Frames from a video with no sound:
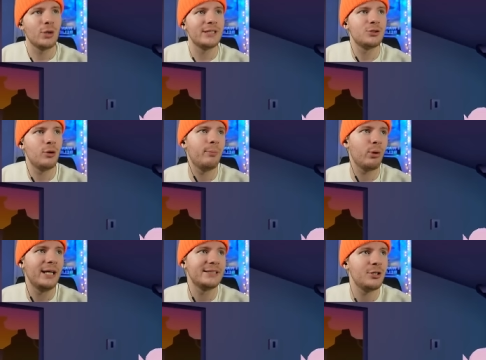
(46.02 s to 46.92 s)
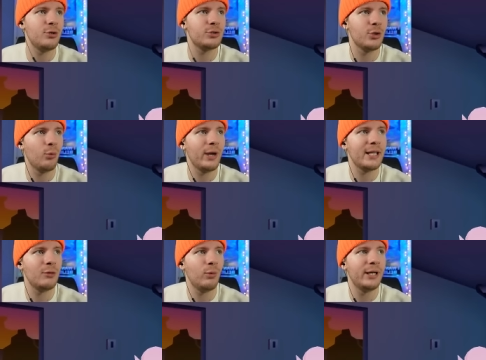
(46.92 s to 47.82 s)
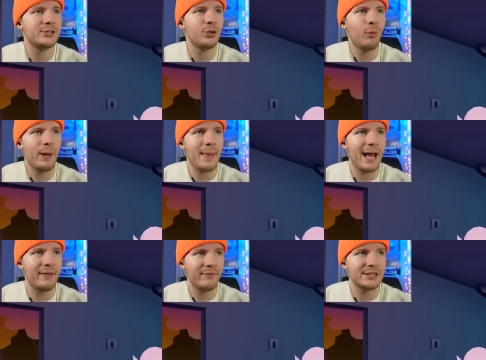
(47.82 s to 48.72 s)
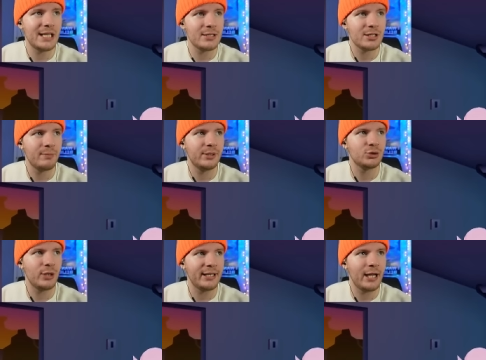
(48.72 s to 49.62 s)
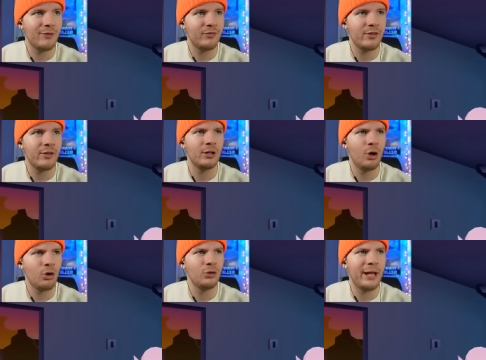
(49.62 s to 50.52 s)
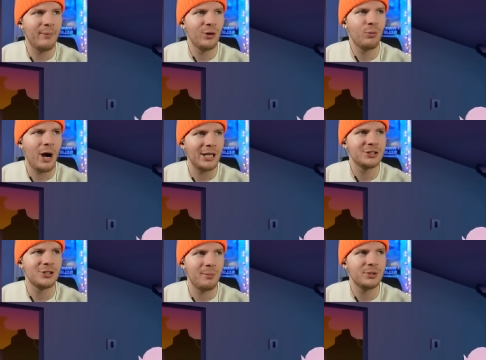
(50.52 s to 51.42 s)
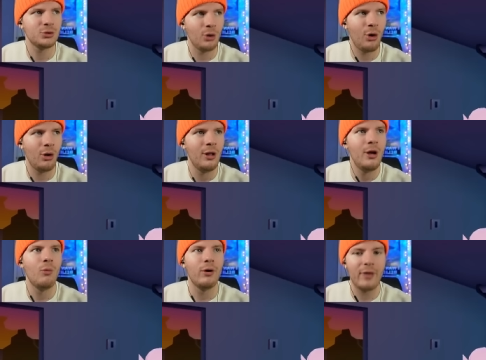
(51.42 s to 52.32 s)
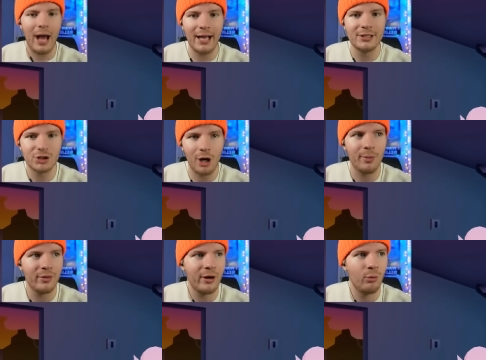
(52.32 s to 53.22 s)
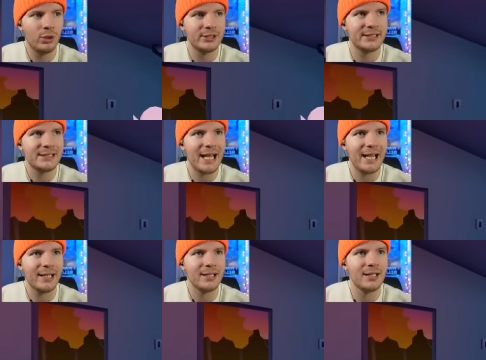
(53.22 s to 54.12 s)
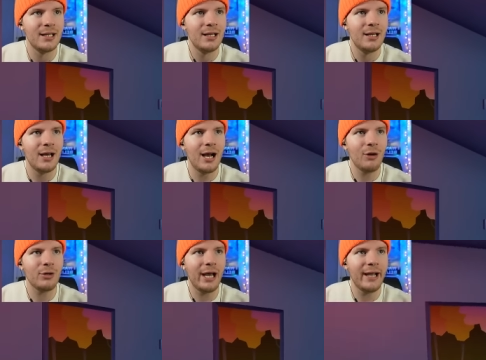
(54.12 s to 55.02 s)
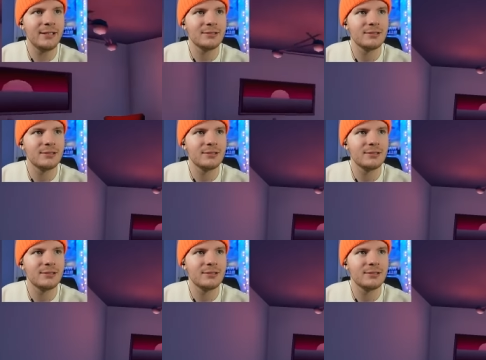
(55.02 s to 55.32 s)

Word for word: Dress to impress and use your wicked wit to win that invitation, but tread carefully. The local neighborhood watch is on patrol with eyes sharper than a wood stake. Okay.